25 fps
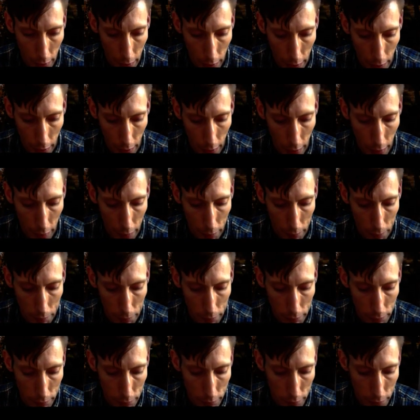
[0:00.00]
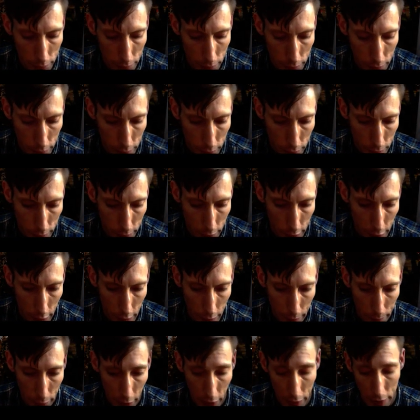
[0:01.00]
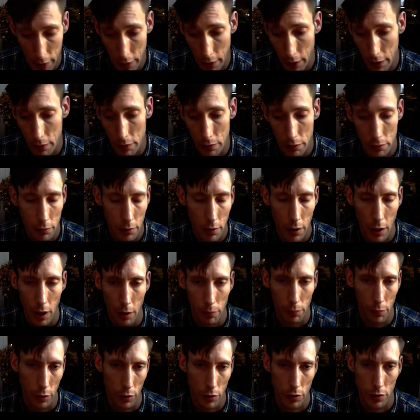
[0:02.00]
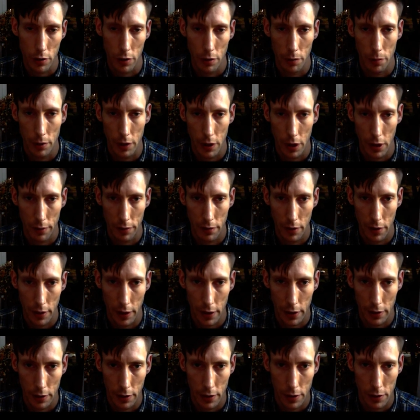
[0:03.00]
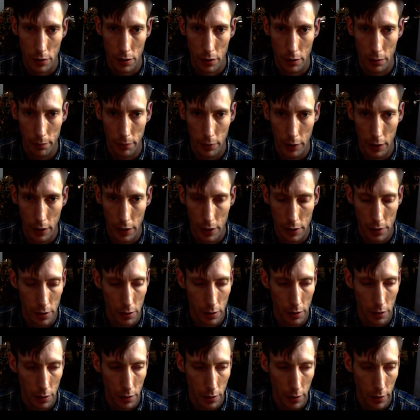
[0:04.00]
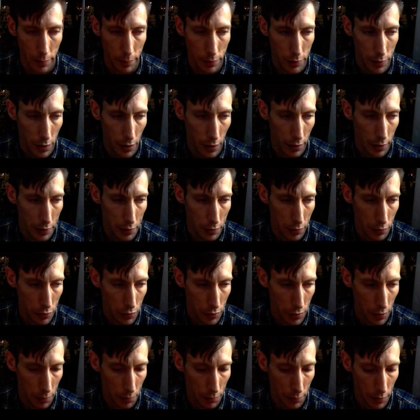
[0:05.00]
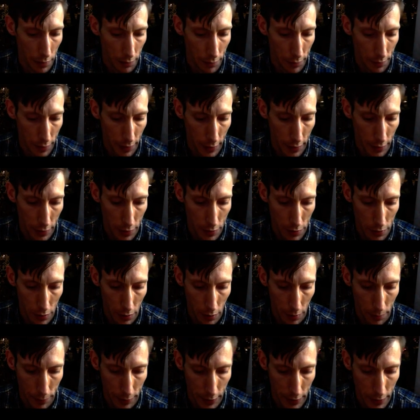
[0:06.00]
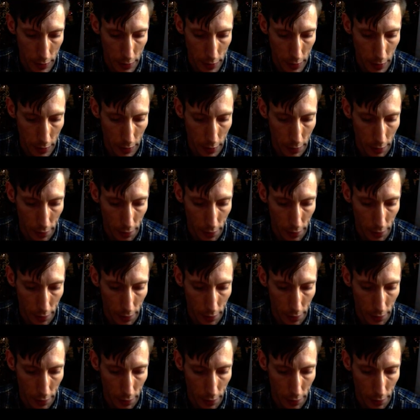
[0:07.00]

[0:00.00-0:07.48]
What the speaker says: But I don't know, I'm not stupid enough to think that's going to be easy. I'm certainly not stupid enough to think it's going to be easy.